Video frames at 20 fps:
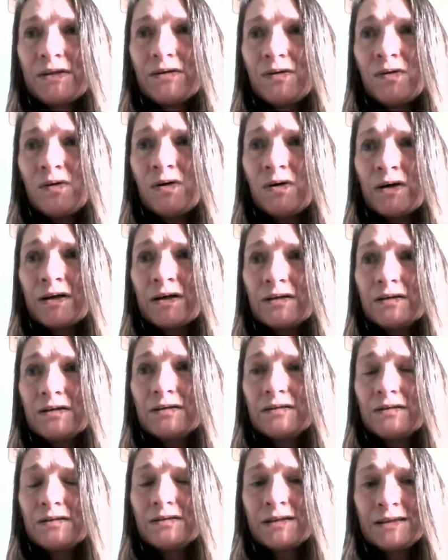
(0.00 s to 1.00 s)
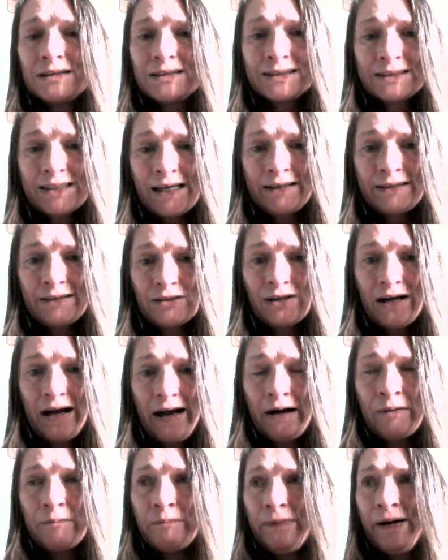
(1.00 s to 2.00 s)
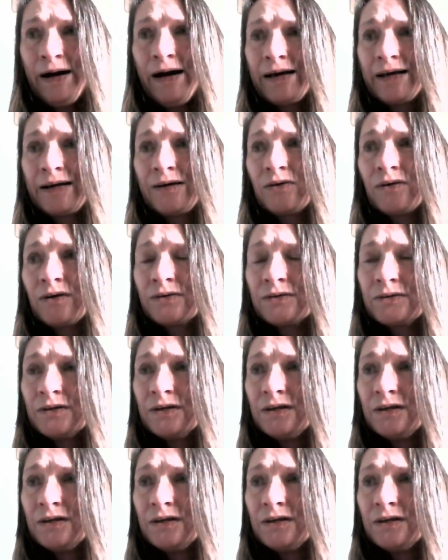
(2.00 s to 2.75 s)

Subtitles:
or a designer handbag or